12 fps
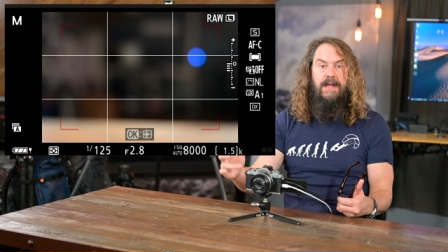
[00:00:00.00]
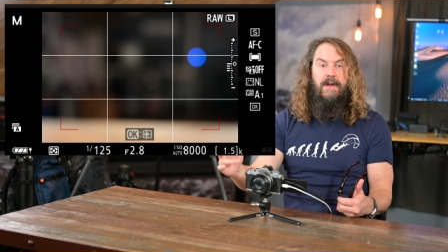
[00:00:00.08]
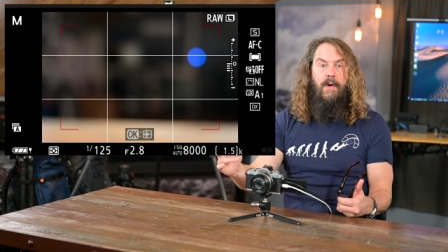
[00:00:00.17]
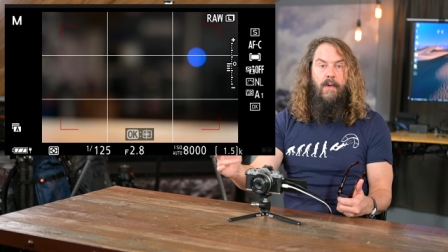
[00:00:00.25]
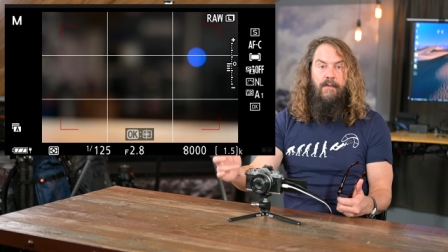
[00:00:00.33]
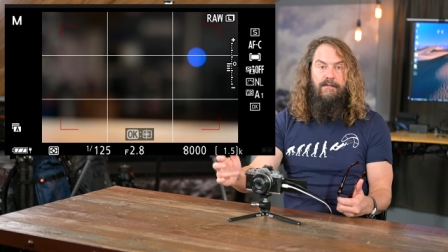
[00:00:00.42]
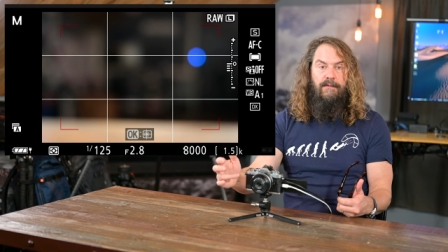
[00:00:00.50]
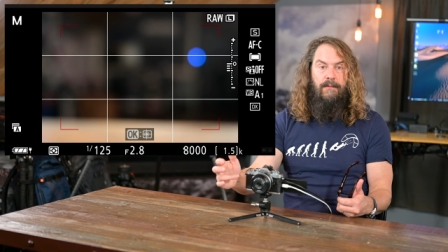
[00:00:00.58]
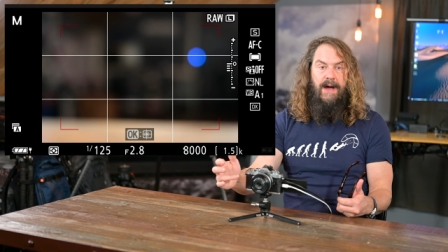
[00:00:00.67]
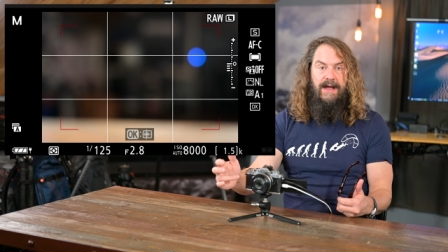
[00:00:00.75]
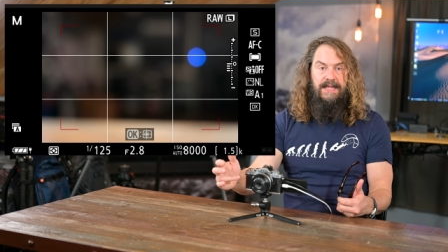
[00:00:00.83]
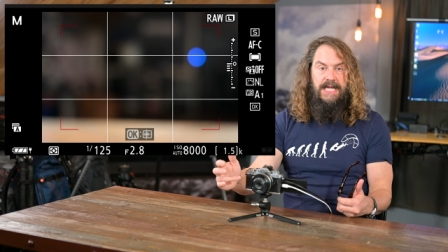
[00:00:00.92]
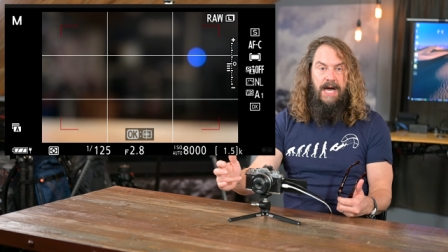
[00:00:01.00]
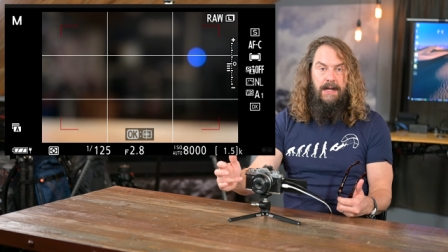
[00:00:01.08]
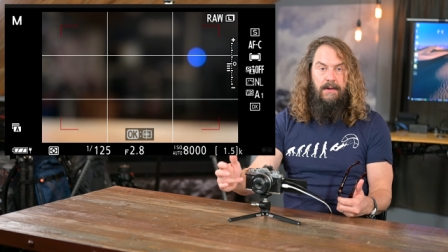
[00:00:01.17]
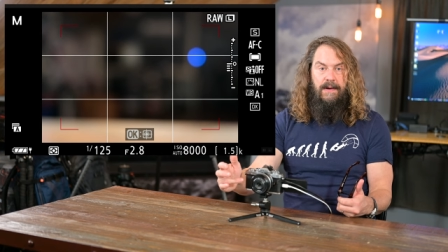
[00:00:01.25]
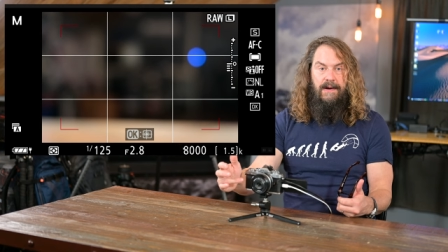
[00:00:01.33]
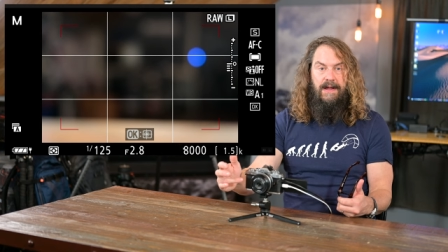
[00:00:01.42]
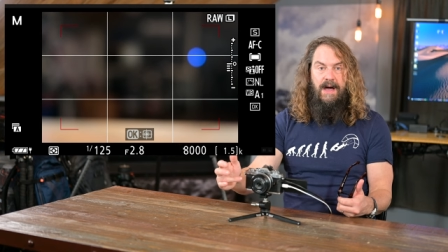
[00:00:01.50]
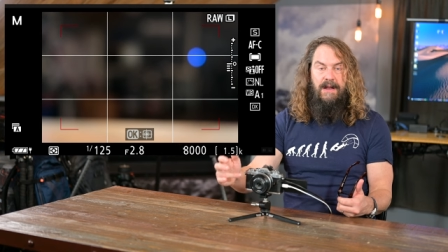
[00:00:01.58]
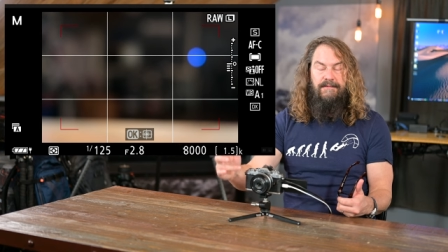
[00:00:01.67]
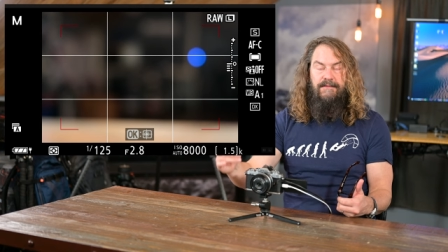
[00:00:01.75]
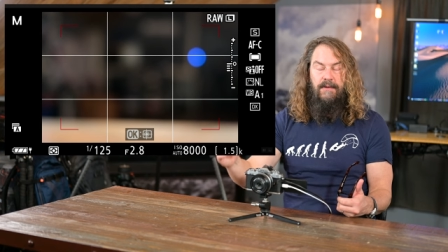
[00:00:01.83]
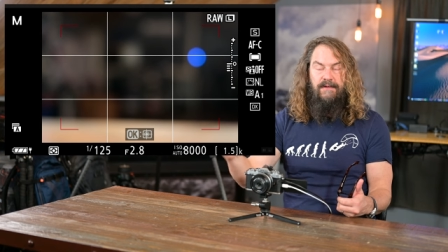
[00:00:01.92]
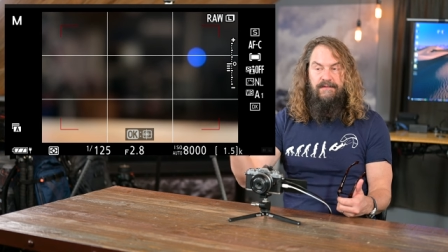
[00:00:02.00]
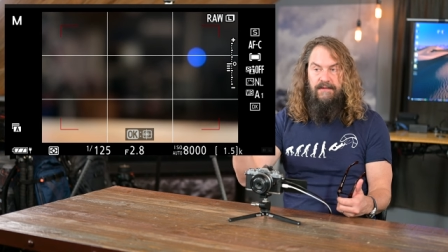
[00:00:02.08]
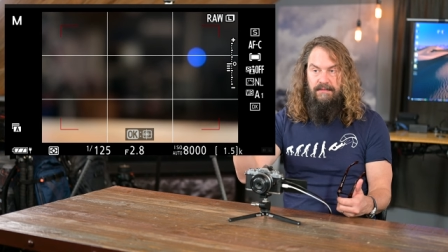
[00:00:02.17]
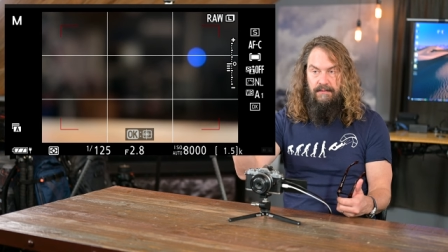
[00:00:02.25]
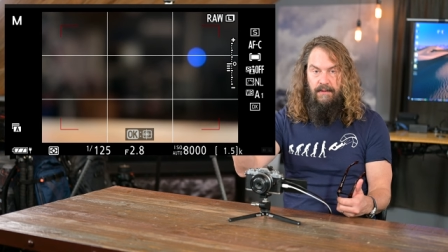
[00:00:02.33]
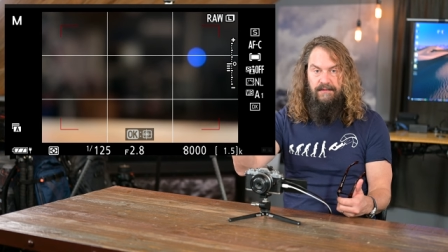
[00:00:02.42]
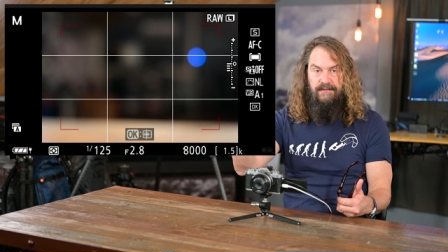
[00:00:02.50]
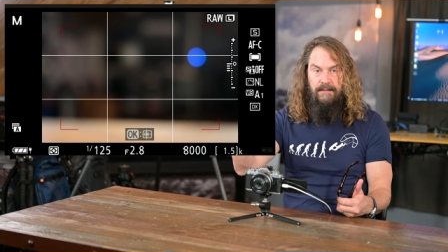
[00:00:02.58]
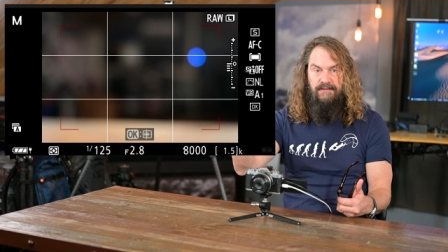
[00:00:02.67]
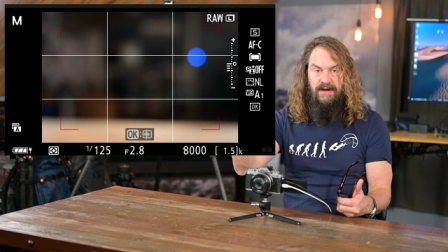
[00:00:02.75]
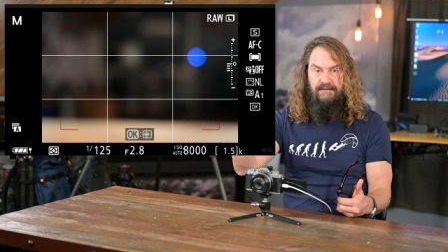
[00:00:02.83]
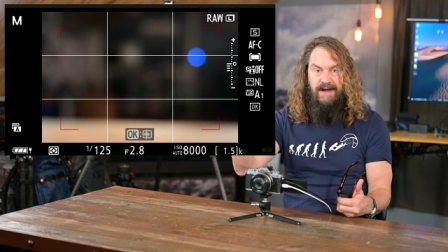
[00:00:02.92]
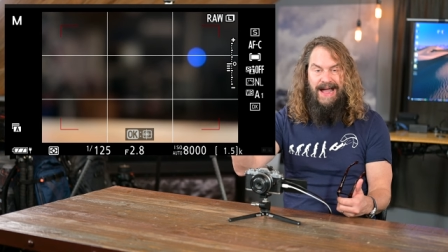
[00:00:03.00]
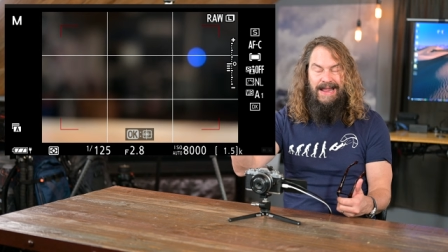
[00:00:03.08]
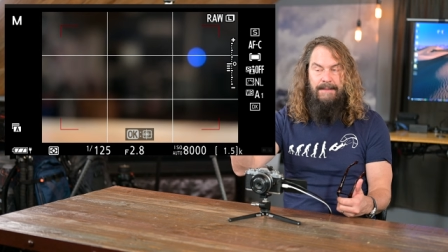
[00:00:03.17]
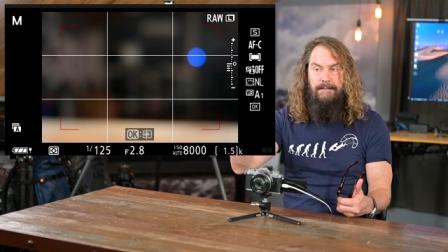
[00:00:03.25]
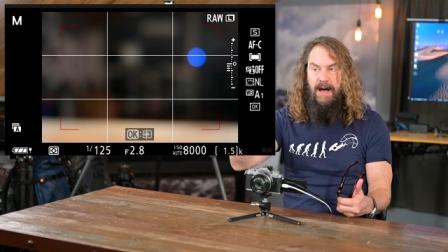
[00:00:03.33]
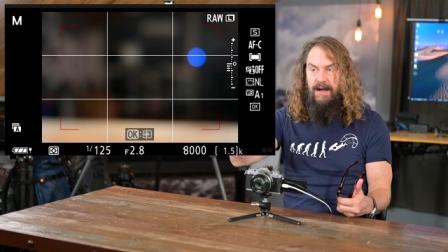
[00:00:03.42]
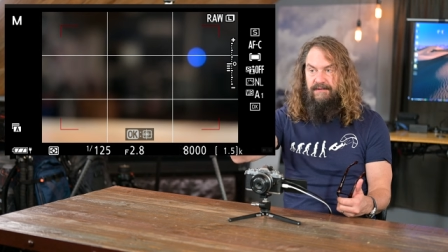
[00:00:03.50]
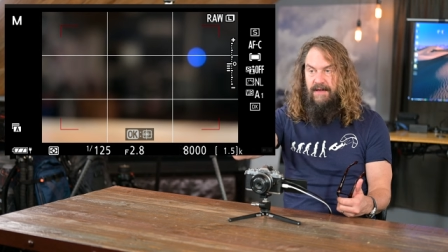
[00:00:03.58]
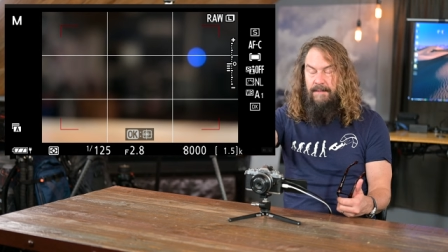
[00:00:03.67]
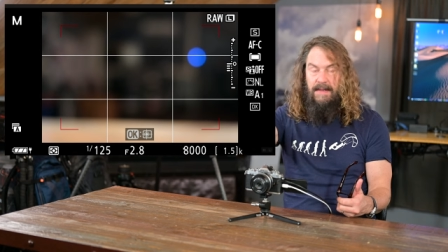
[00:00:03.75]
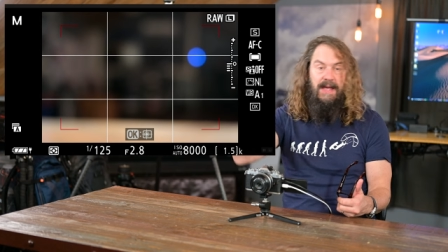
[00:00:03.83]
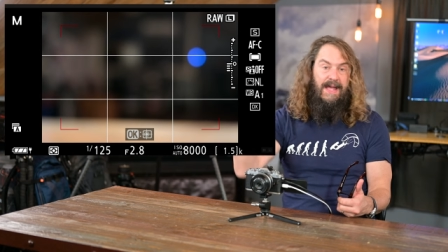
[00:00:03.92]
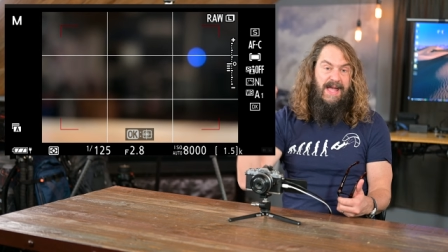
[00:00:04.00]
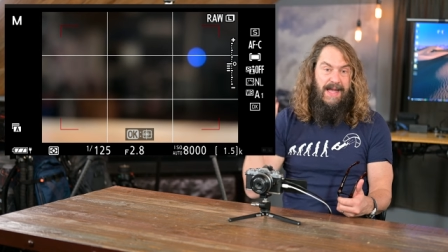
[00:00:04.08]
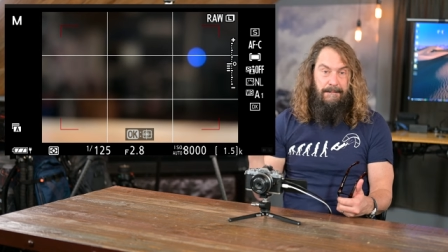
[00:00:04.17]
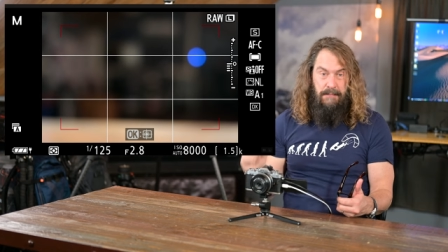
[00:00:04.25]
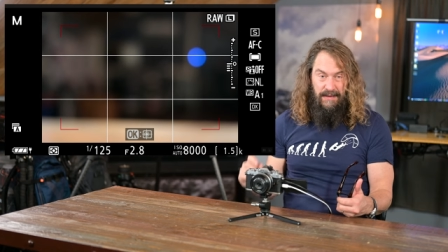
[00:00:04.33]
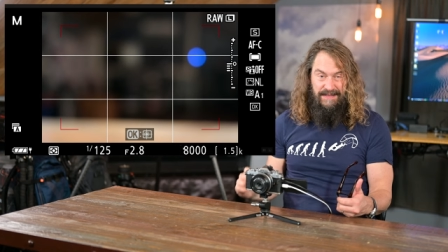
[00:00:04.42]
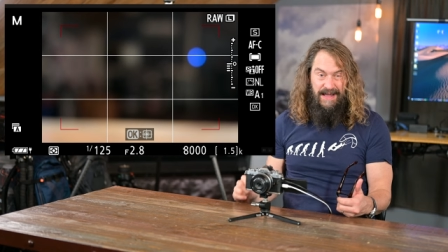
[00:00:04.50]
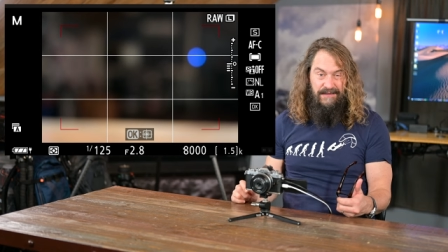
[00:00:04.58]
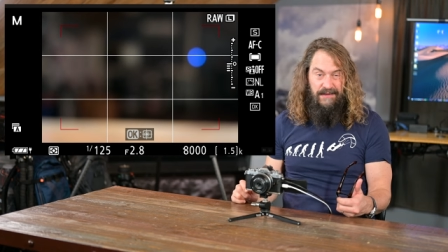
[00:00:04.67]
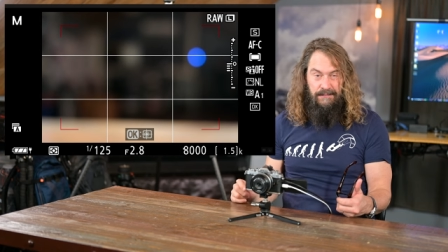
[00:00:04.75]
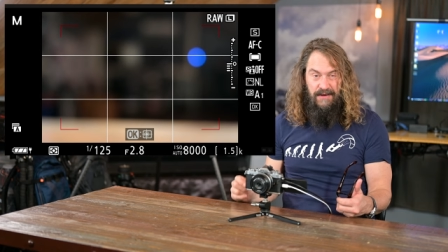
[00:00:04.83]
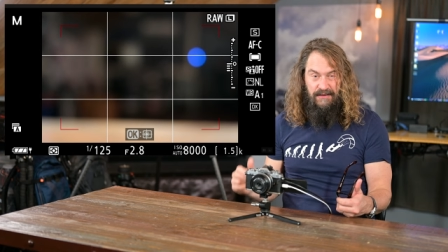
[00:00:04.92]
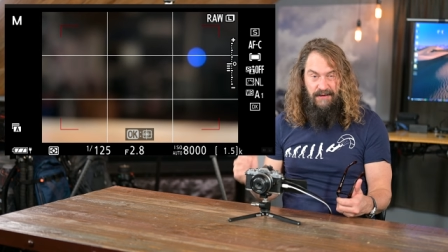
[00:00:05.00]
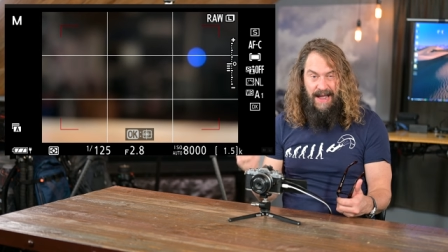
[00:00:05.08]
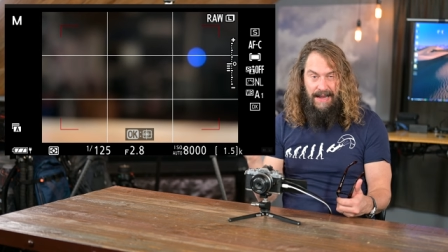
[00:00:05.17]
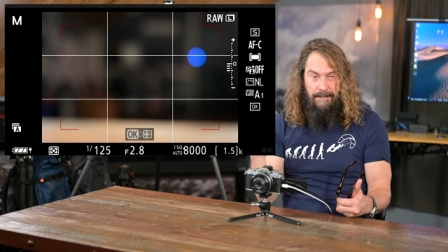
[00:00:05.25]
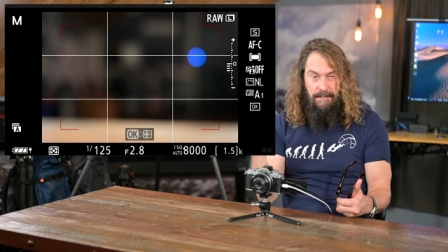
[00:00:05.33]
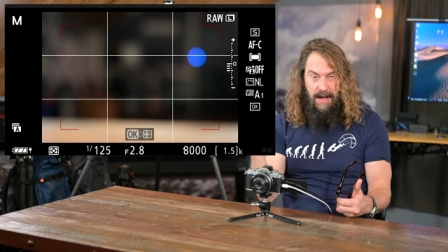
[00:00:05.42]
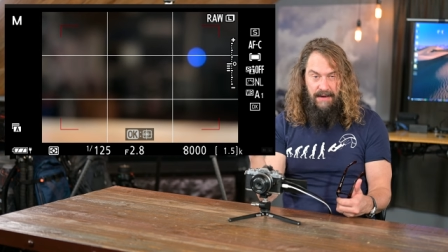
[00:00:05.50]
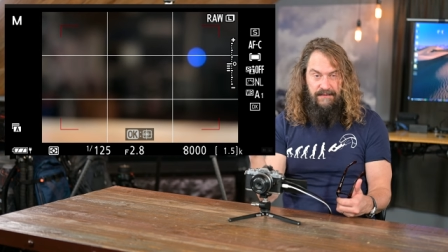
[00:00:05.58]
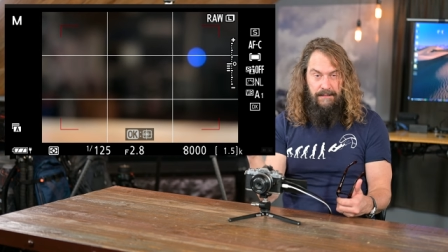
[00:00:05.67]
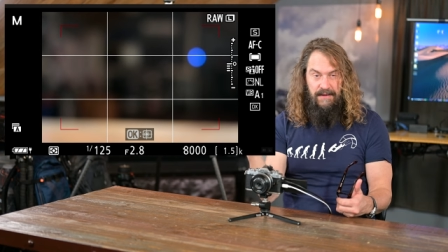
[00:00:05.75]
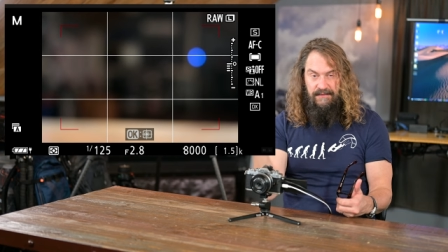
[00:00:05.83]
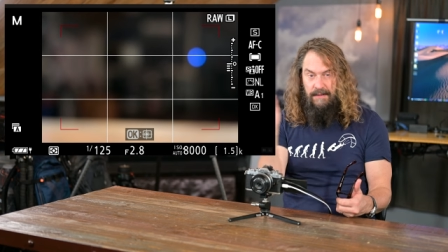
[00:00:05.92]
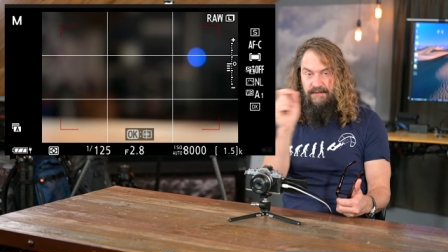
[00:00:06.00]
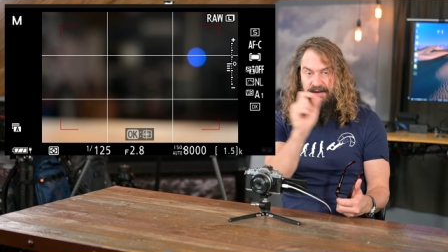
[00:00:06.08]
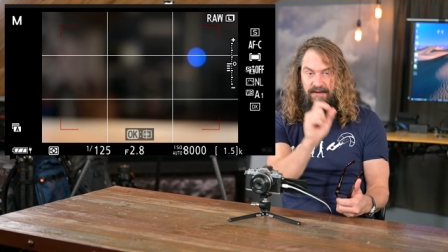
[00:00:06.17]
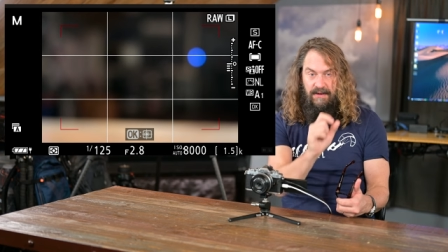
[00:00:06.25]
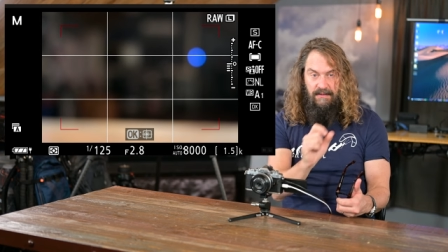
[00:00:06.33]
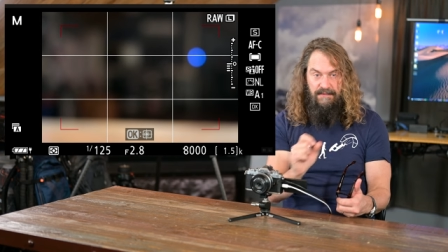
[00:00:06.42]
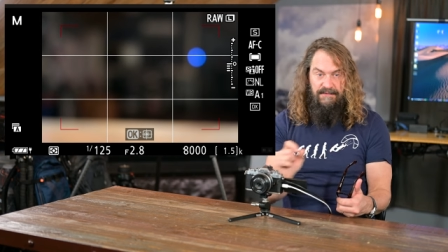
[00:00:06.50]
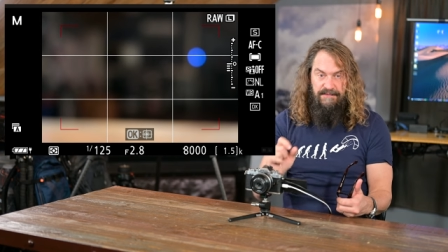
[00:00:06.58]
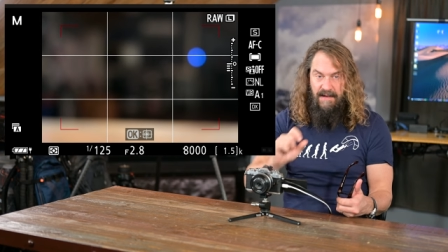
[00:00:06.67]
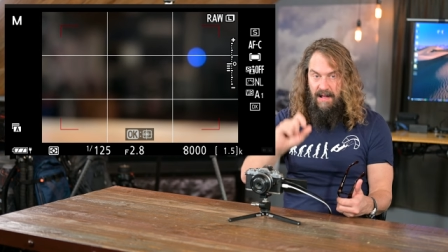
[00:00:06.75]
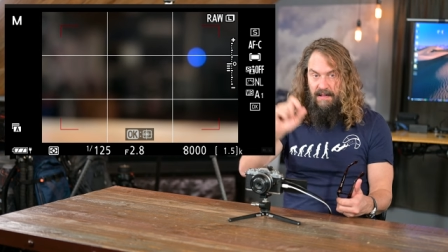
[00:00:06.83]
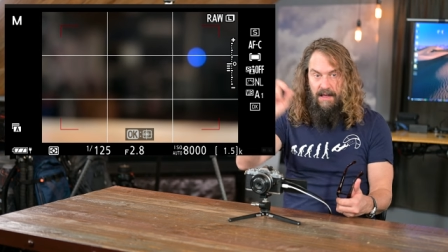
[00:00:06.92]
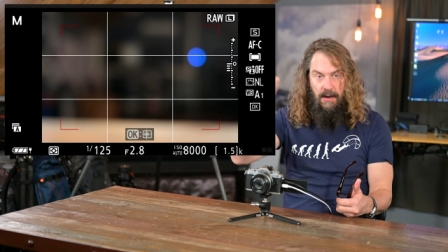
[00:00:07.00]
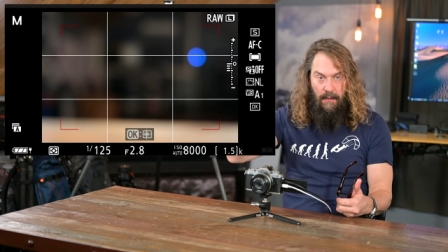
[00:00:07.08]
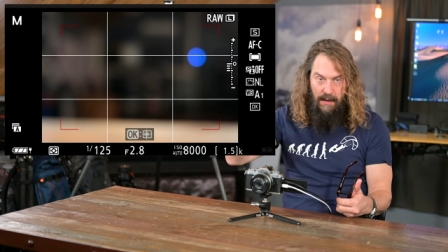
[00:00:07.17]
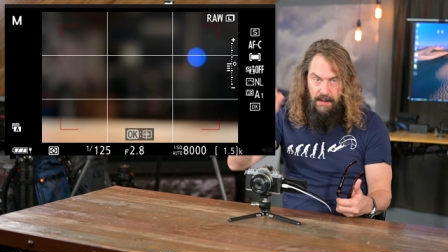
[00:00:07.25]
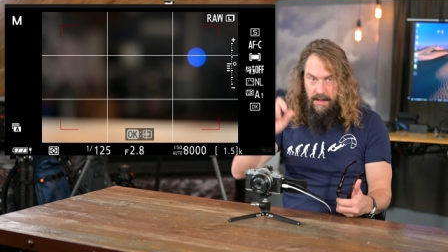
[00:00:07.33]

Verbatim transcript: and override the auto area autofocus to throw a subject tracking box up and put that subject tracking box on my subject, and it'll follow